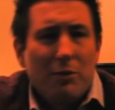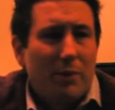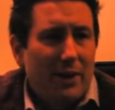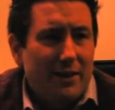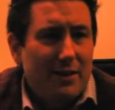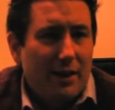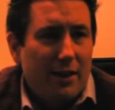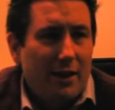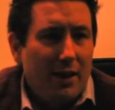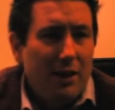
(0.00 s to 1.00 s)
but
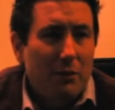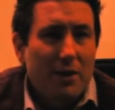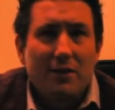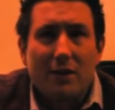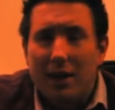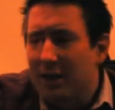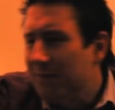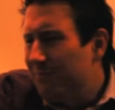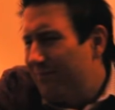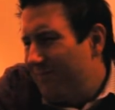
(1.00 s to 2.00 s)
uh, anyways,
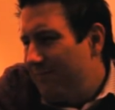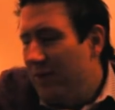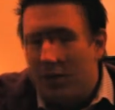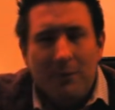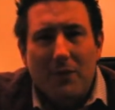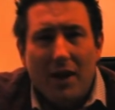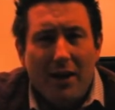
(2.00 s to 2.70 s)
I, you know,